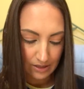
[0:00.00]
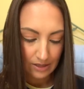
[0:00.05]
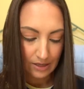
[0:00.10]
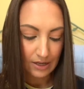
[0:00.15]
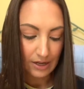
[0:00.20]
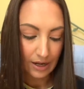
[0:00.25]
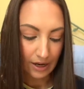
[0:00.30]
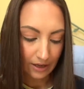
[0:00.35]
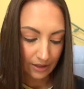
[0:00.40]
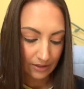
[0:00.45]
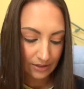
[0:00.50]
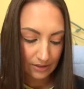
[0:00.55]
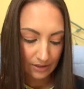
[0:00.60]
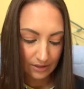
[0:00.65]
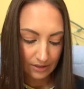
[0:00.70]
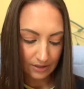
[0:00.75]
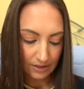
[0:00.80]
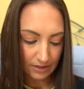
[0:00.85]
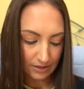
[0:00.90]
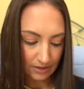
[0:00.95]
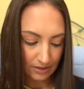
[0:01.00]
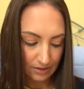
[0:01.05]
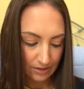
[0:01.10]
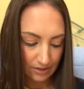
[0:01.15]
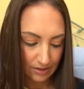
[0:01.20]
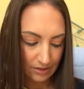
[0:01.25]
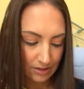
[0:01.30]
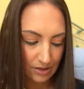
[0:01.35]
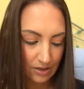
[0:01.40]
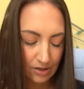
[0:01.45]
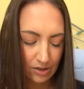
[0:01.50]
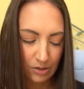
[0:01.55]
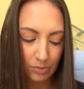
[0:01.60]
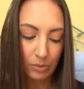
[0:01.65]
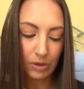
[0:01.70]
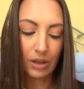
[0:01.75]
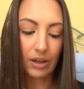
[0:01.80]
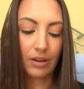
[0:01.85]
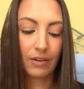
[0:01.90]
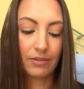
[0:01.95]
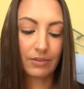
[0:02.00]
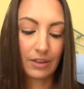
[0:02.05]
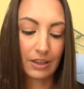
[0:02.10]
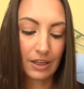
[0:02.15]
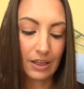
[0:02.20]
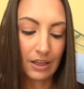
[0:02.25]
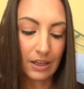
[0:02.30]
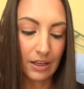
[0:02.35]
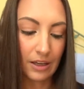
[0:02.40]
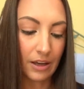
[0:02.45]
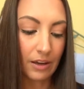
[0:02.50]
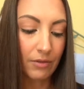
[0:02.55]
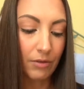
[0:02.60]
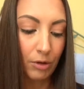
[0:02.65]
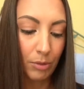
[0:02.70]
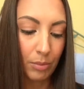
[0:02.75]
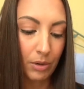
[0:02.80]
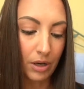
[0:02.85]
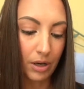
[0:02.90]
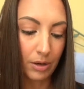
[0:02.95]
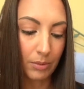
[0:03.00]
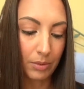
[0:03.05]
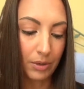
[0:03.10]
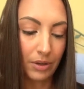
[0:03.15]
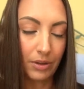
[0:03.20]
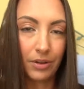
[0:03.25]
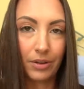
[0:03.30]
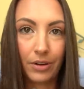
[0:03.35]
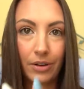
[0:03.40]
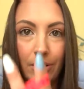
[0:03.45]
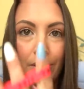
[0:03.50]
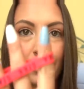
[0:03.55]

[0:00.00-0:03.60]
Next, we have the ever popular